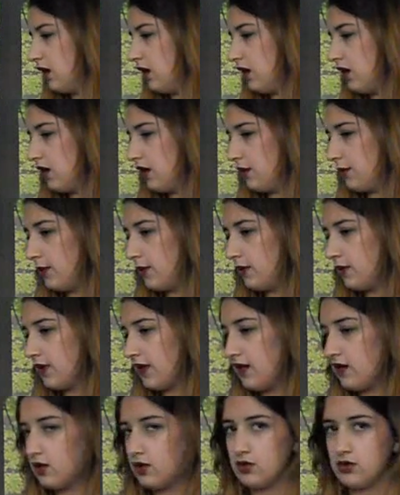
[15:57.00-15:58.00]
I will
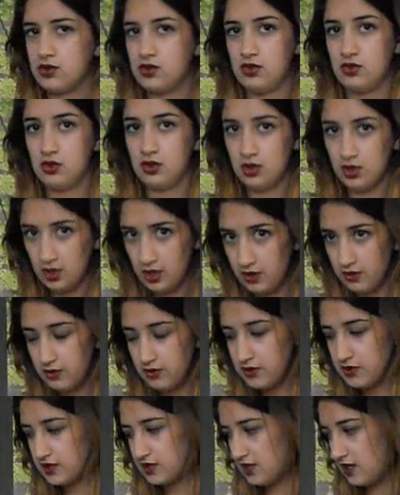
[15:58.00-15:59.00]
get on to
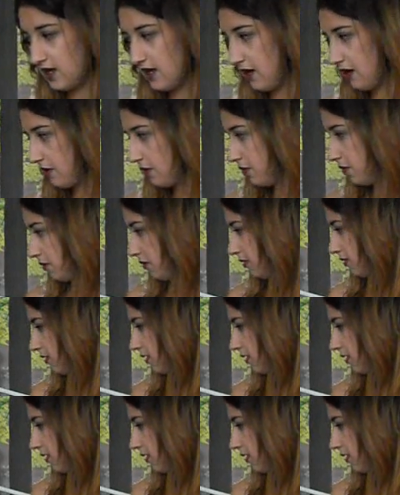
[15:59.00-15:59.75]
clothes now.